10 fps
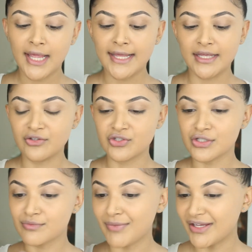it
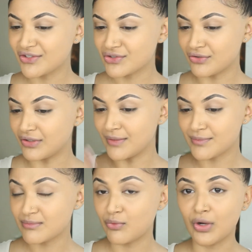just makes your
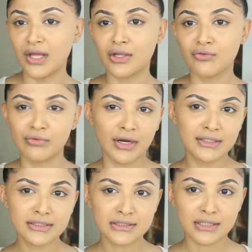lips more like
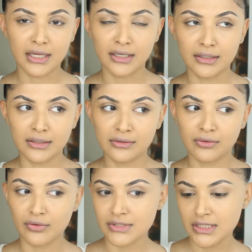red and
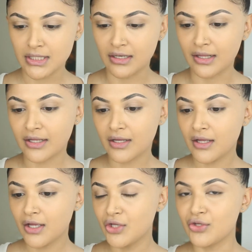glossy, and like
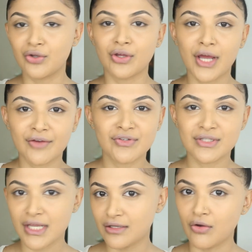you're gonna have to
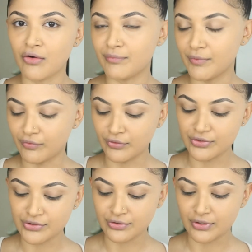take it off before you
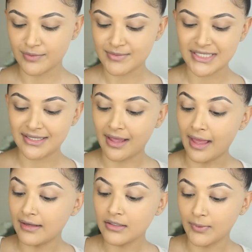do your lipstick
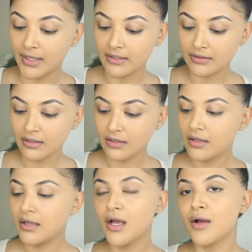anyway.
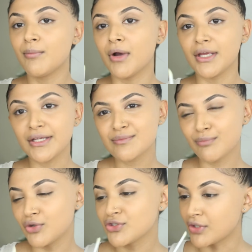But it is
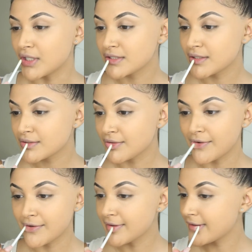moisturising,
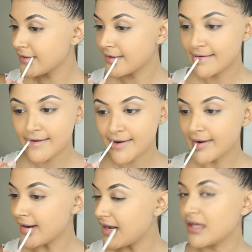so
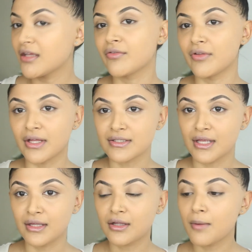I like it for that
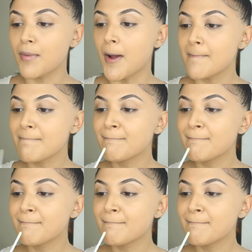sake. But